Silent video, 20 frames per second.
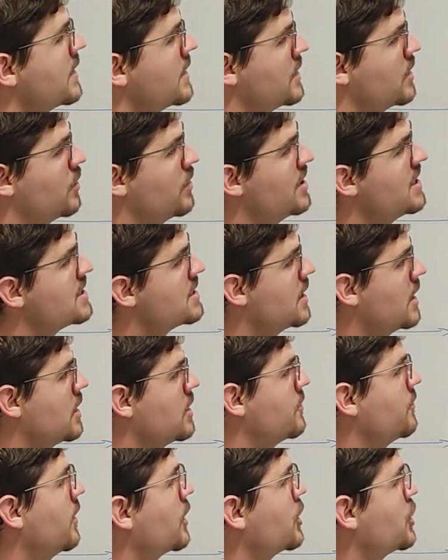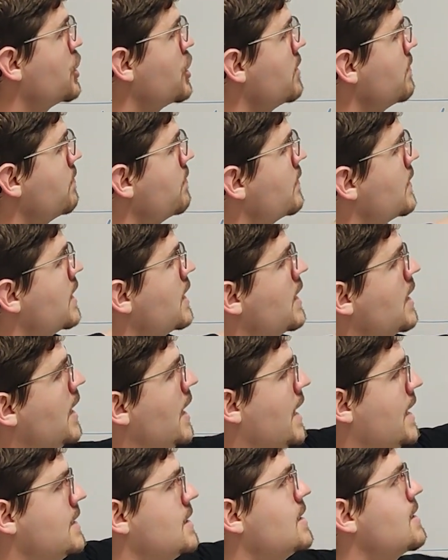So this sinus function
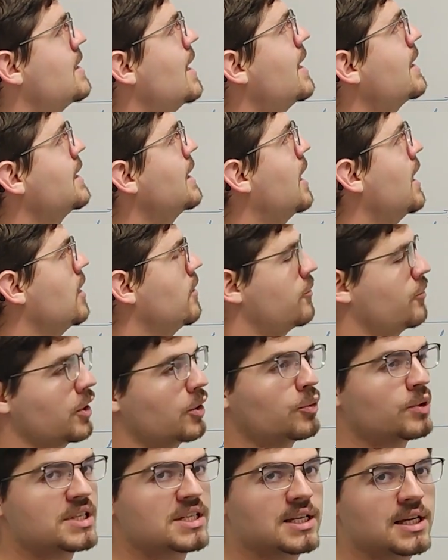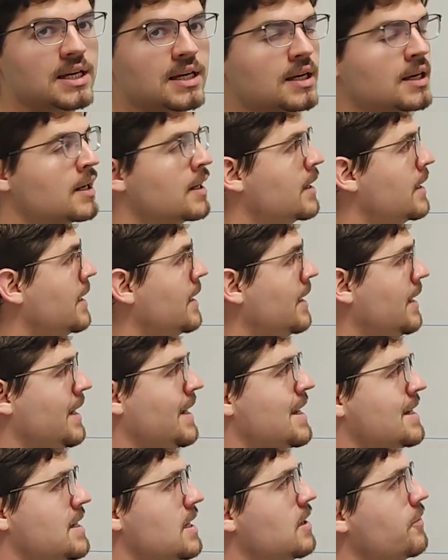has a slightly higher frequency, it
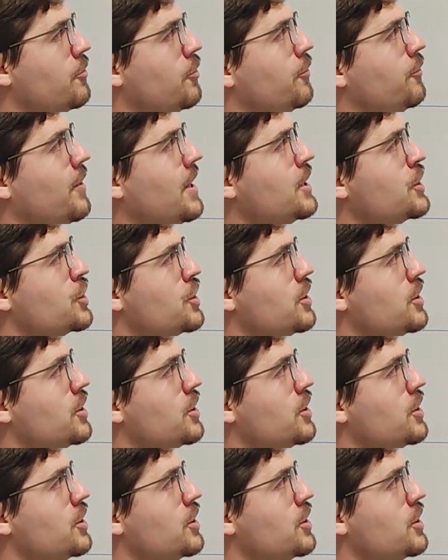has a different phase